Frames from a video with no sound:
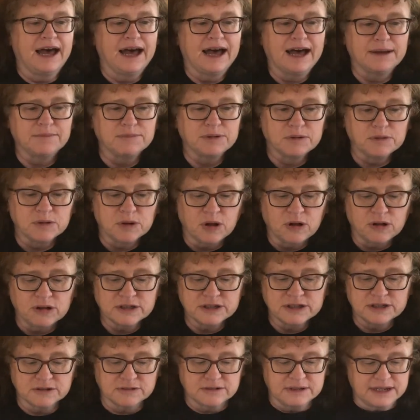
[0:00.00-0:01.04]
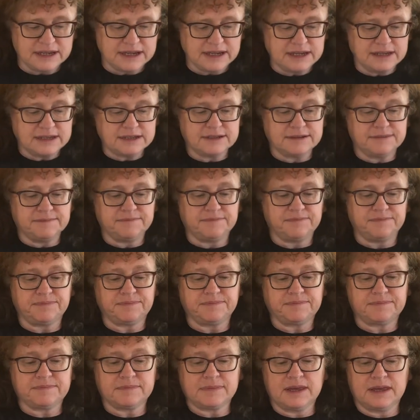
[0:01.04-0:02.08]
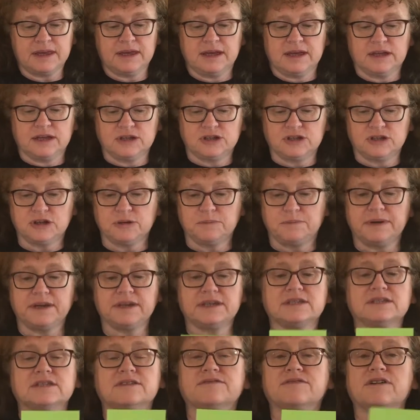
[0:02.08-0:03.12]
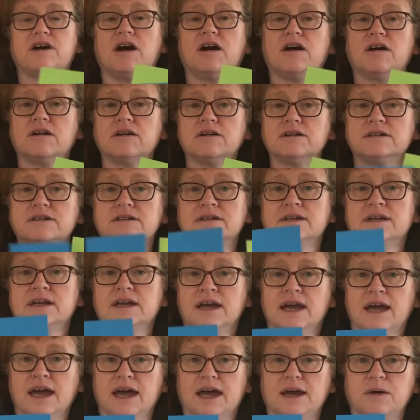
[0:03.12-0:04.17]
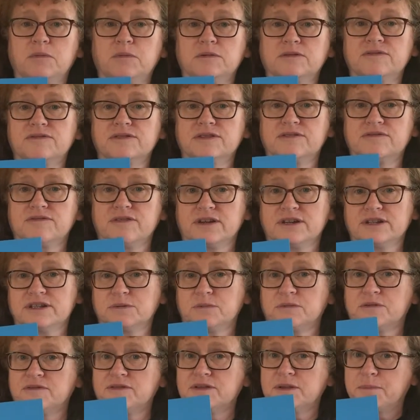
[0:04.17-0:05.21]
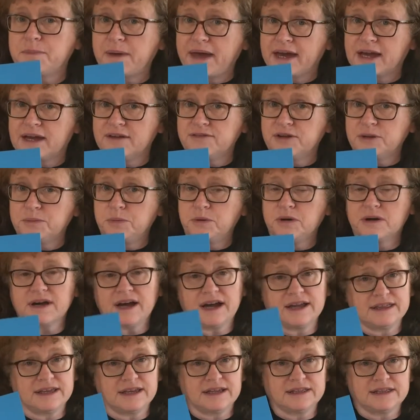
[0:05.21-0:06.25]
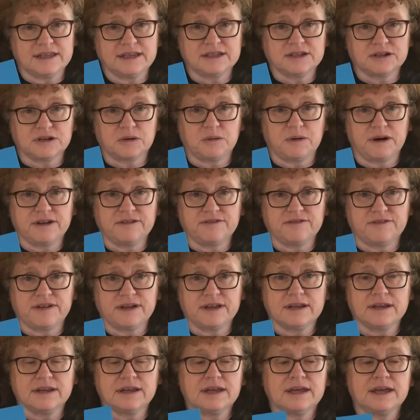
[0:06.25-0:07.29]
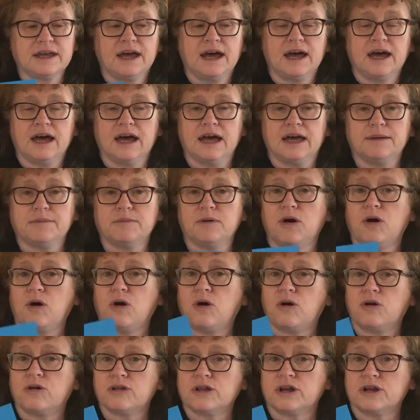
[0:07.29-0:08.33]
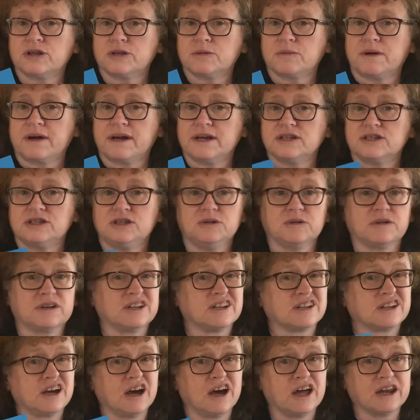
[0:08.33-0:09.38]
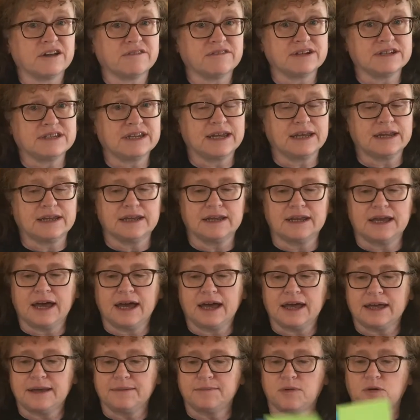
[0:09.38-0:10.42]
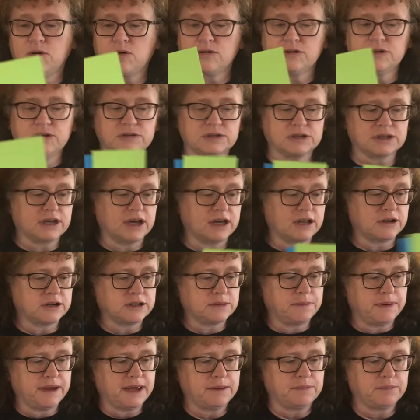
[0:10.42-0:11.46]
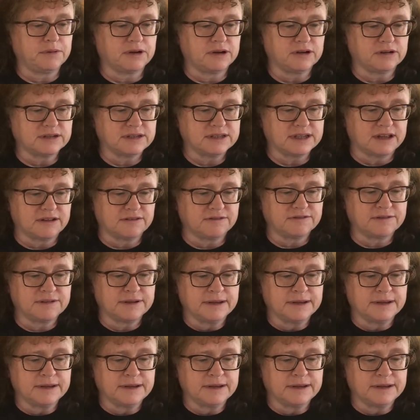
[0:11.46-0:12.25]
You will also need 2 pieces of card, one for the front and one for the back of your book. I think these are quite fun. Or otherwise you can colour it in or use coloured paper yourself.